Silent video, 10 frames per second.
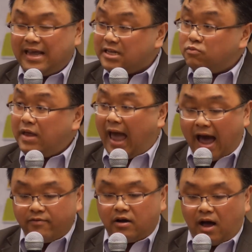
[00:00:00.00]
yes, we
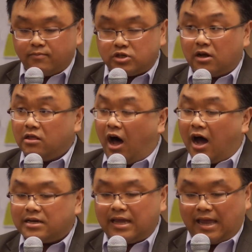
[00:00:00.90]
have accomplished a
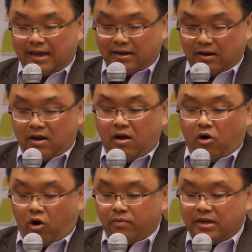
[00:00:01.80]
lot in
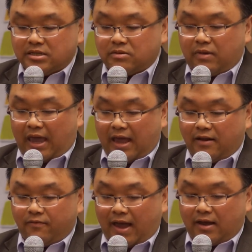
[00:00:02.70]
urbanism
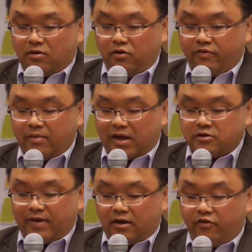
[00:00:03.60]
in Vancouver, in
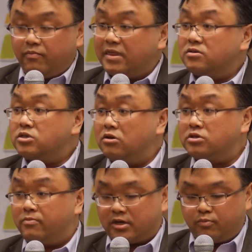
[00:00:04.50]
Metro Vancouver, but there's still
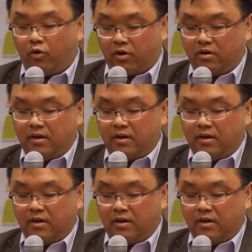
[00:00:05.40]
so much more.